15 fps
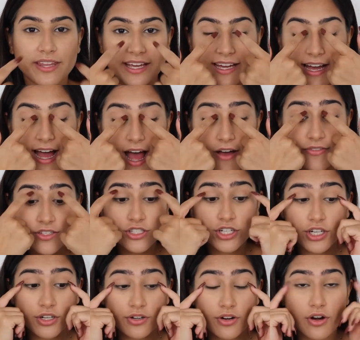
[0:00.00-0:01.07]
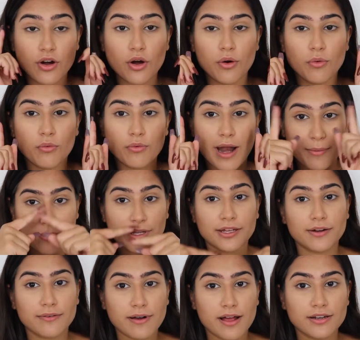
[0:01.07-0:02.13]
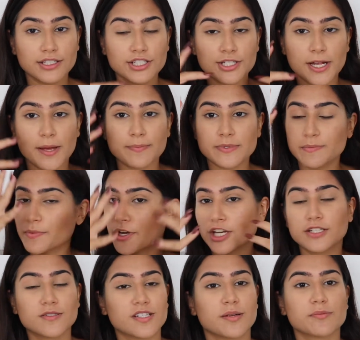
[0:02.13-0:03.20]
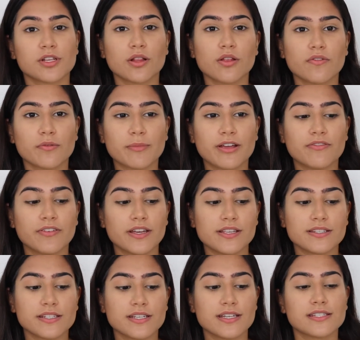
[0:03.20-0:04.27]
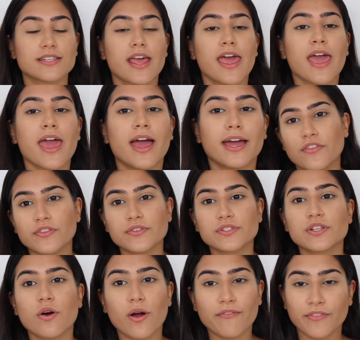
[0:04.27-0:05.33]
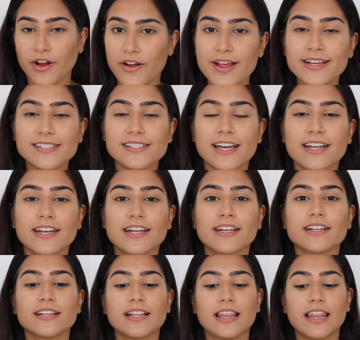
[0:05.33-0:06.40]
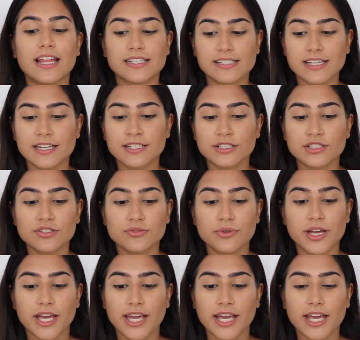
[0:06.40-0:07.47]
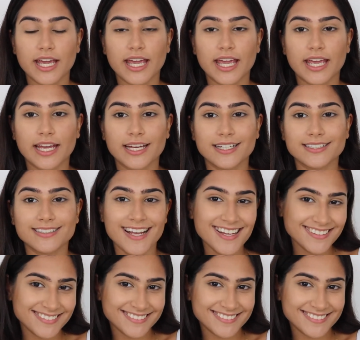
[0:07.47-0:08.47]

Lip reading: like a half circle, wrapping it around in gems, putting gems all over my faces. So I'm very excited. Let's get into it and yeah.